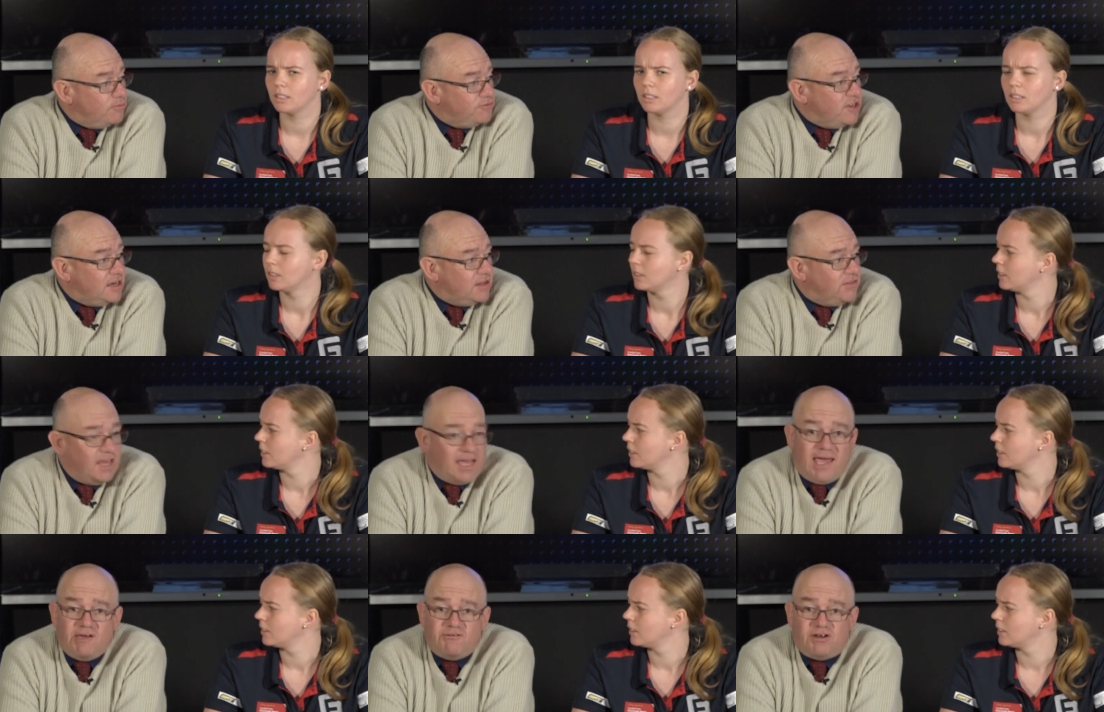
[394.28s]
Speaker 1: upset of the
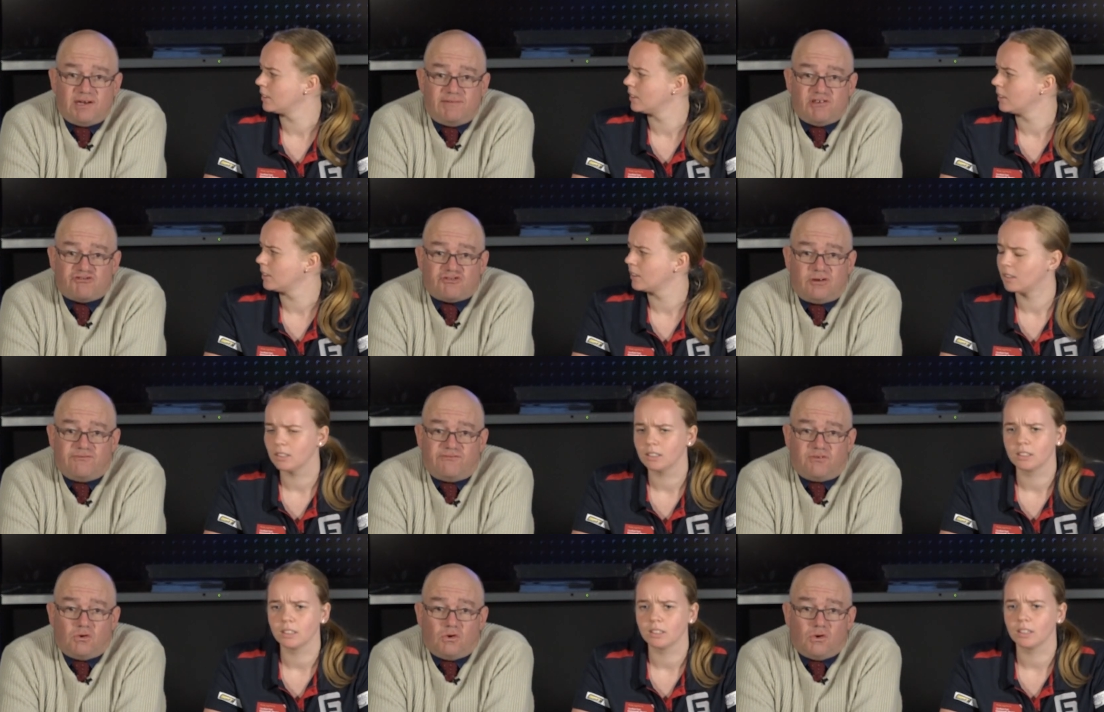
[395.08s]
year in Division
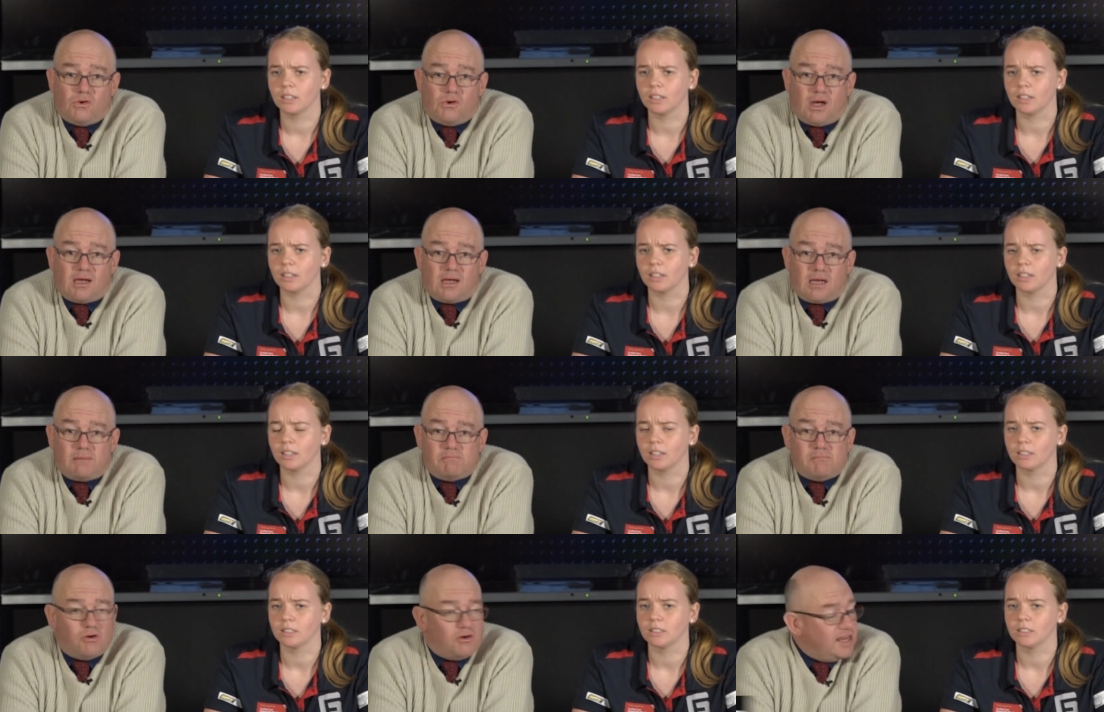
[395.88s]
4, uh,
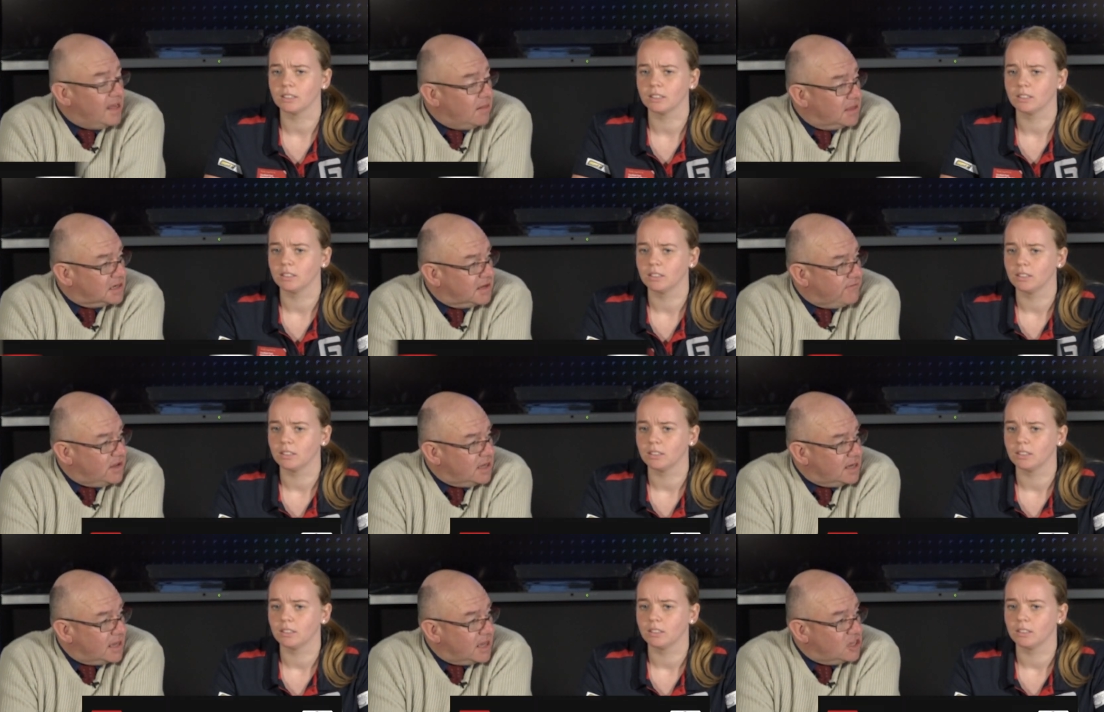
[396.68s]
um, Mordialloc
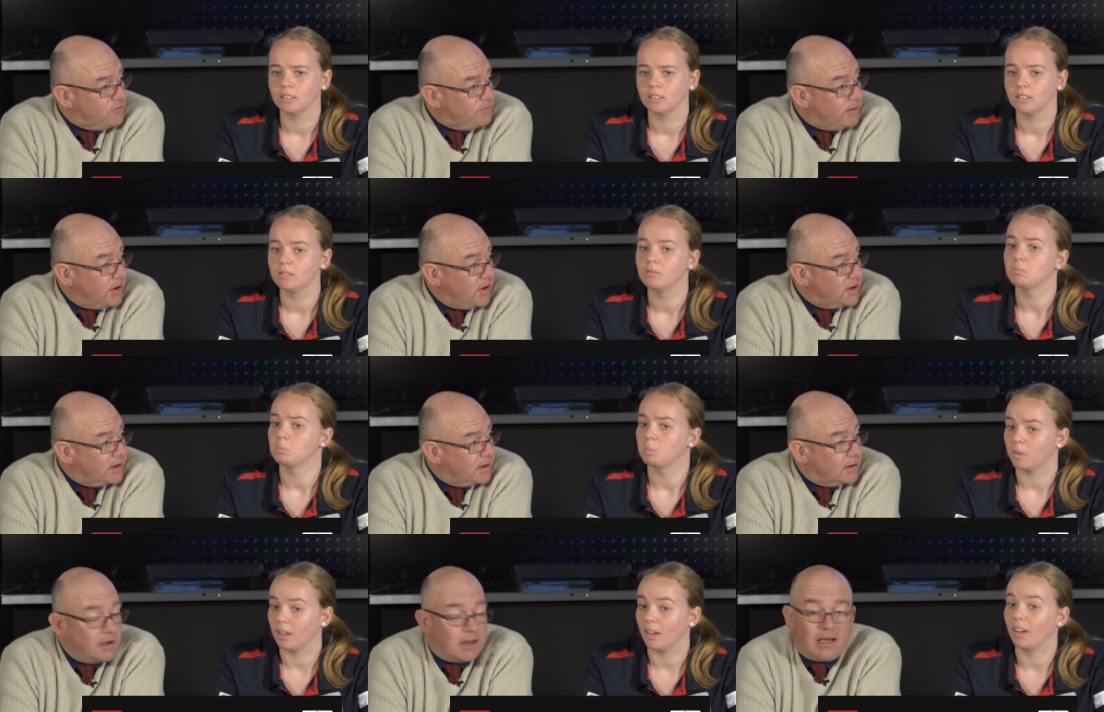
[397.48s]
defeating East
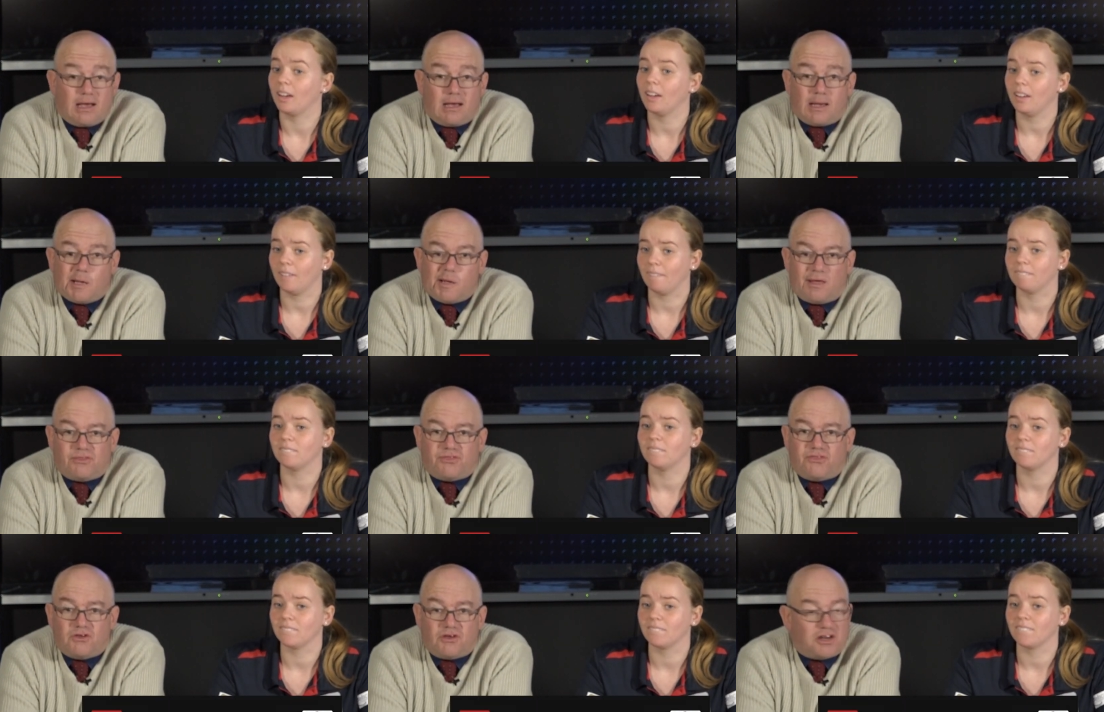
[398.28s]
Brighton
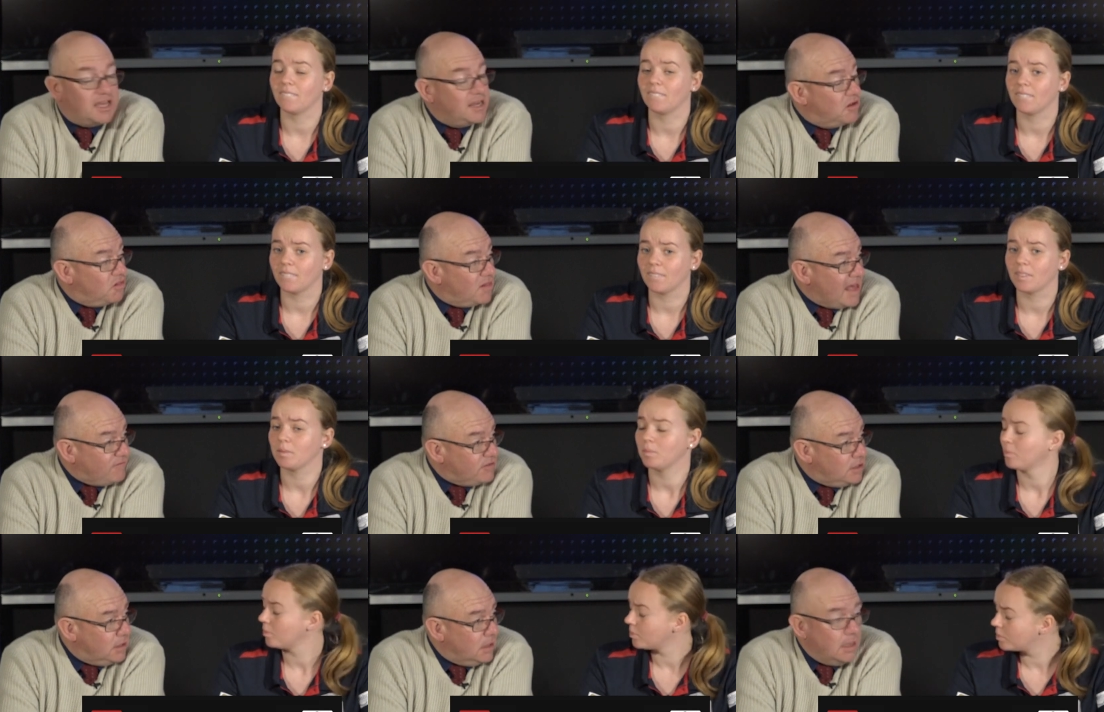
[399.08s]
13-11.